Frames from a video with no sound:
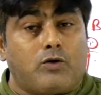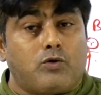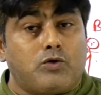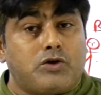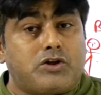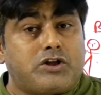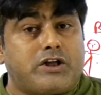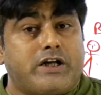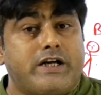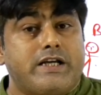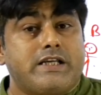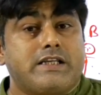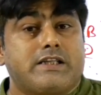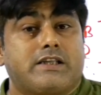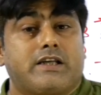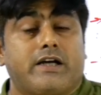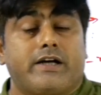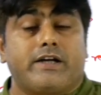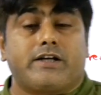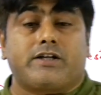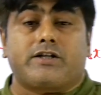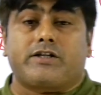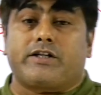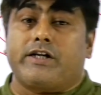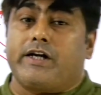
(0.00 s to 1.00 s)
to change
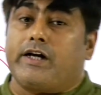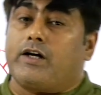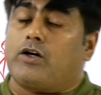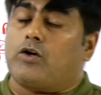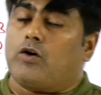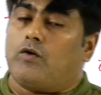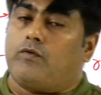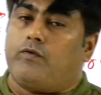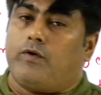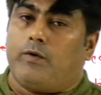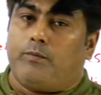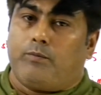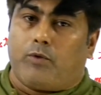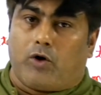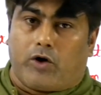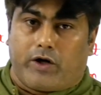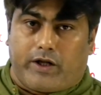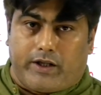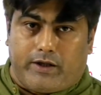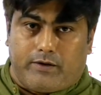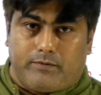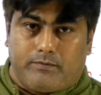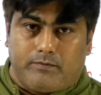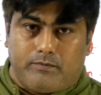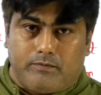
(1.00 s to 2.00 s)
the state of a
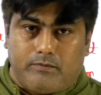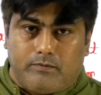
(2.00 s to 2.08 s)
body,